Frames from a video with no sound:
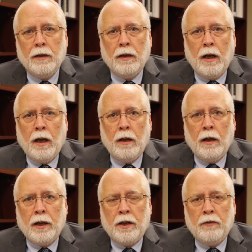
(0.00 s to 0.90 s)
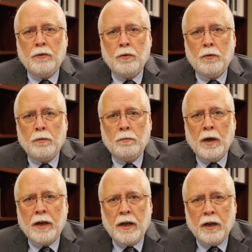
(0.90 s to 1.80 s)
I give you
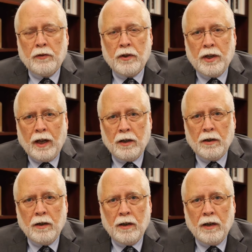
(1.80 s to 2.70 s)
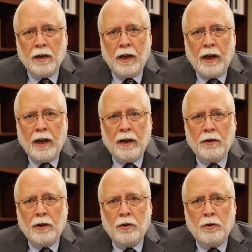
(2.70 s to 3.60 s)
money as a teller,
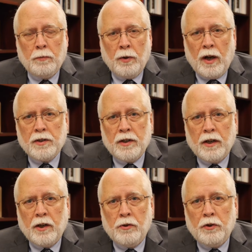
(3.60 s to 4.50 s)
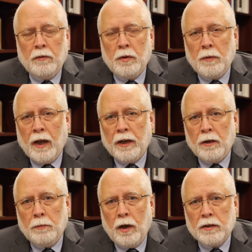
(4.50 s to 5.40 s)
and you deposit it, and you give me back a
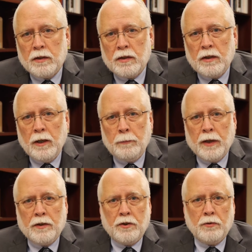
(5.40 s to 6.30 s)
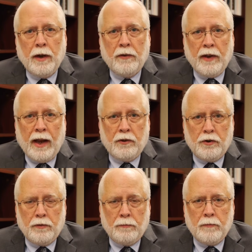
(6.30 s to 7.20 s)
deposit slip. That's a
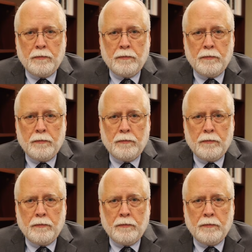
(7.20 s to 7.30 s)
transaction.